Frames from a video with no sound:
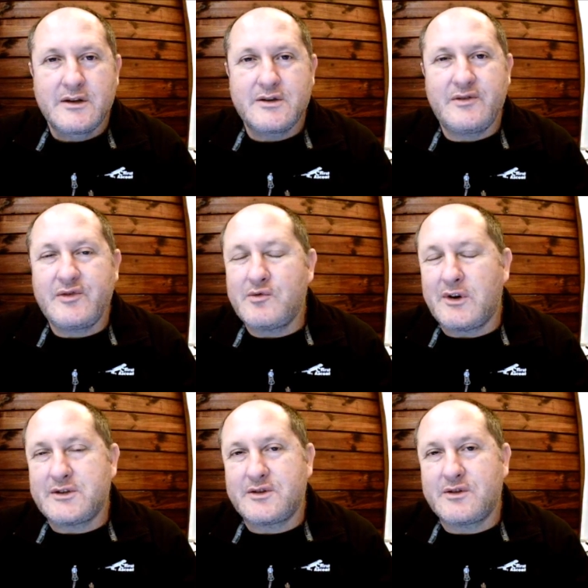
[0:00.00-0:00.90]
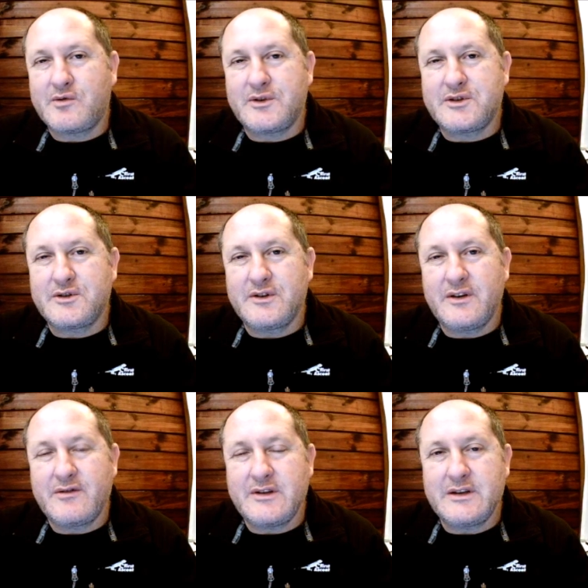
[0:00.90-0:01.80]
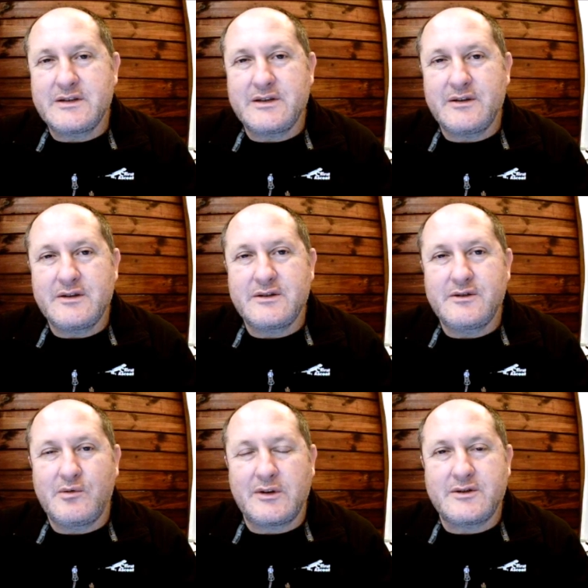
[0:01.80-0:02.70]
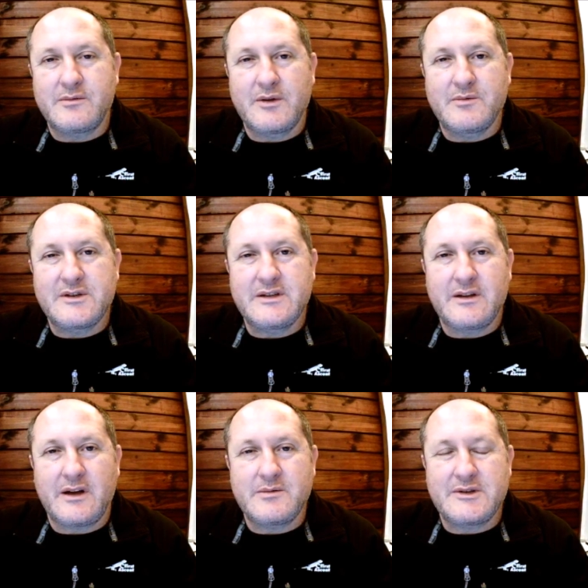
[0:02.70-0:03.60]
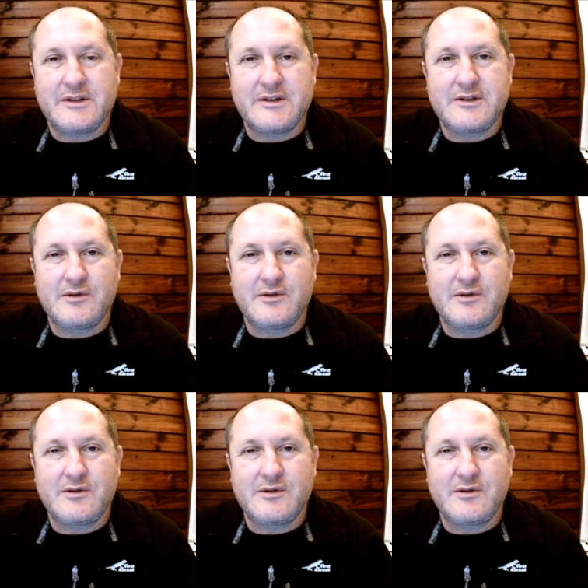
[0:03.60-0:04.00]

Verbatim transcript: So if you watch the Question Everything series and you watch the Moments in Time series,